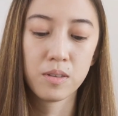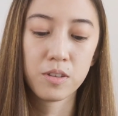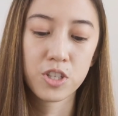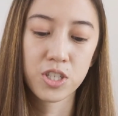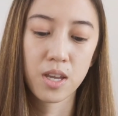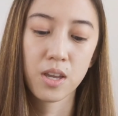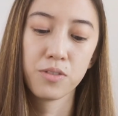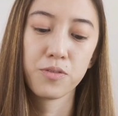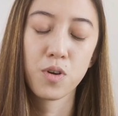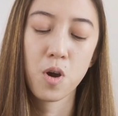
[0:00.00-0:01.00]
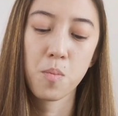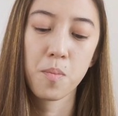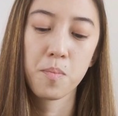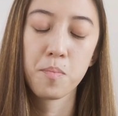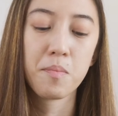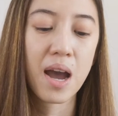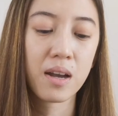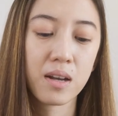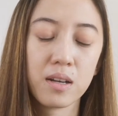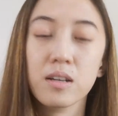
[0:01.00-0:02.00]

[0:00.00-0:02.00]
another shade from MAC.